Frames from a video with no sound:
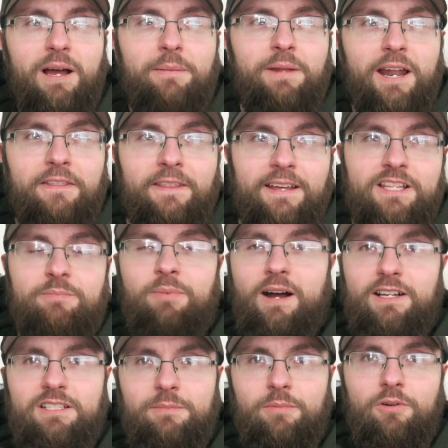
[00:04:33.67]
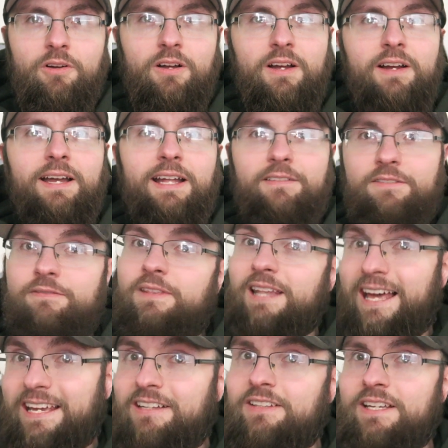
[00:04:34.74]
I mean, I think it's possible and
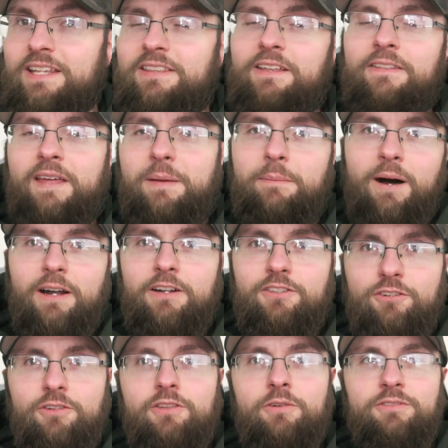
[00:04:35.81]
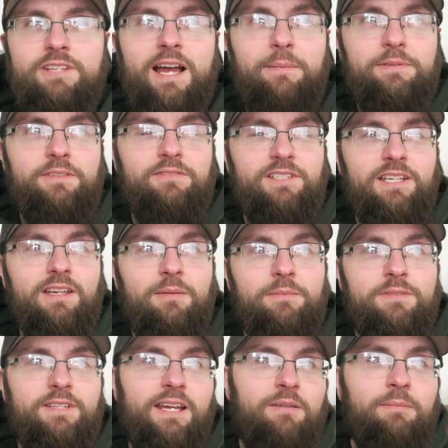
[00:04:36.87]
likely that they monitor those types of
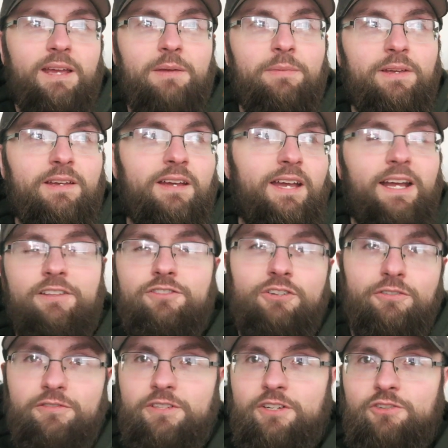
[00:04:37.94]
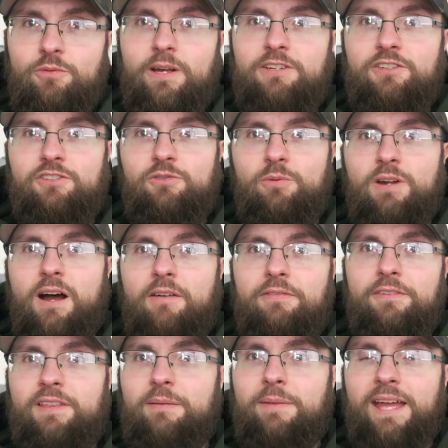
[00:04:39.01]
teams and maybe in certain situations would
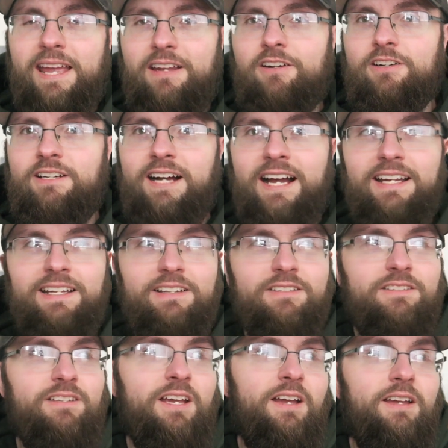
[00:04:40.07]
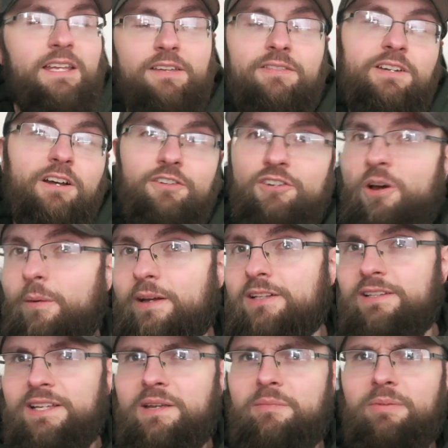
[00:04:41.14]
offer them aid or guidance, even
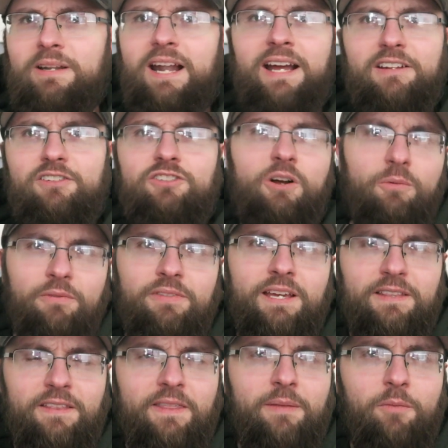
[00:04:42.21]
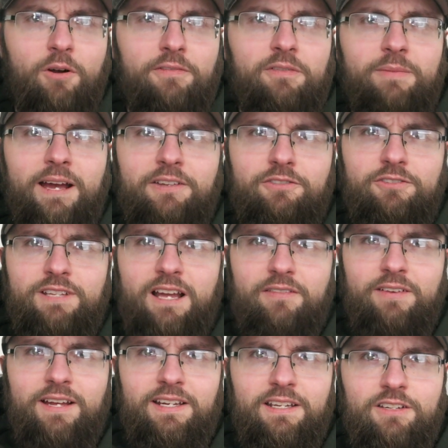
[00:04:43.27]
unknowingly, but I don't think that the Morphin Masters
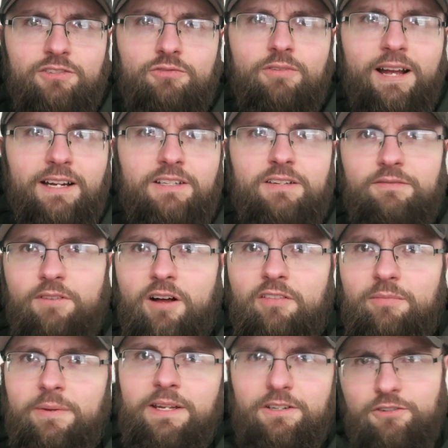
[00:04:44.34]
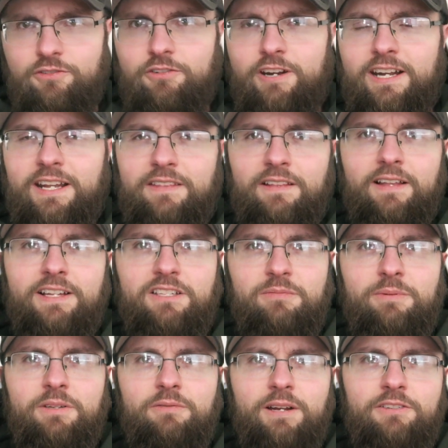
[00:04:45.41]
have any direct involvement in creating the
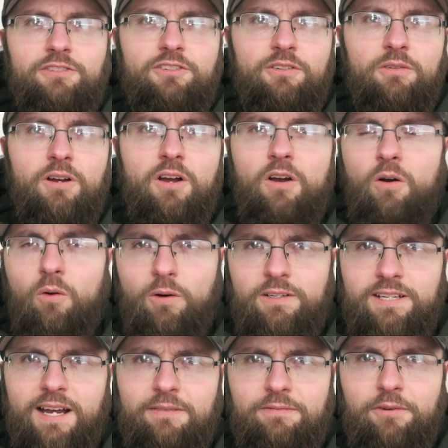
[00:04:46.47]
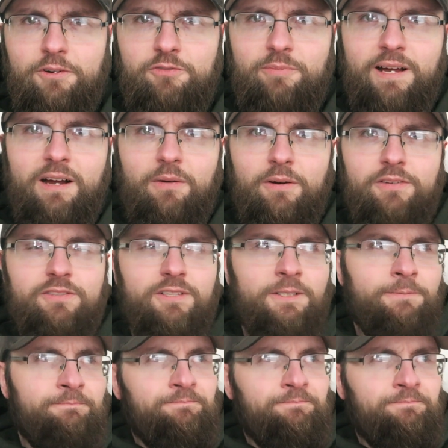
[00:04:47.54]
Lightspeed Rescue or Time Force powers.